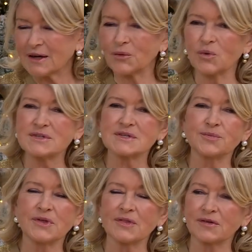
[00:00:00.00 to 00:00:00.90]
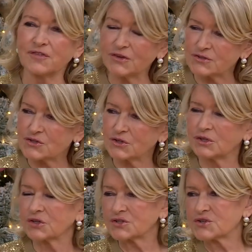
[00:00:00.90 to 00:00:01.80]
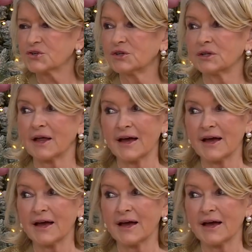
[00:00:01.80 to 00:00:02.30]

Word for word: I want something that feels good, looks good,